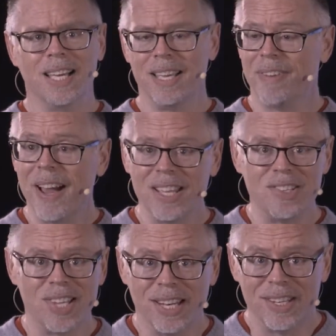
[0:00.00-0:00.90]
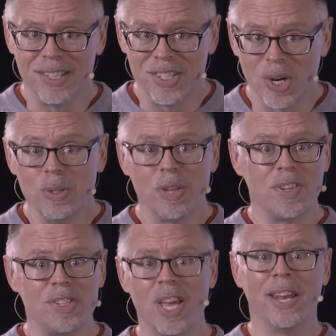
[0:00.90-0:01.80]
he finally said to Joseph,
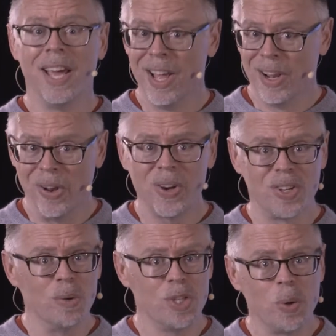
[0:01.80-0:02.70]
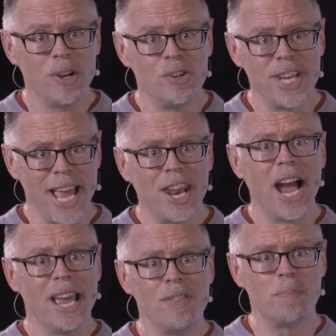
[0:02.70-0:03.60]
he said, "Look, don't you understand?
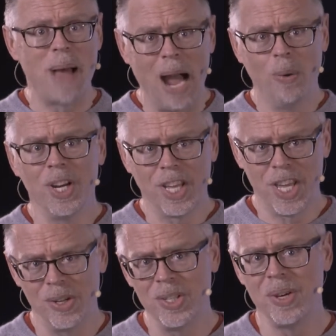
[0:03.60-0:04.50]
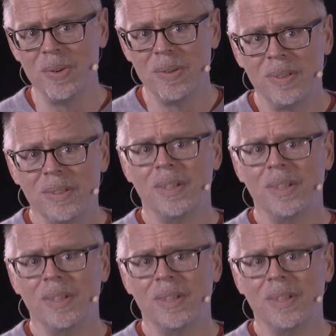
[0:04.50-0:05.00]
I have the power to kill you."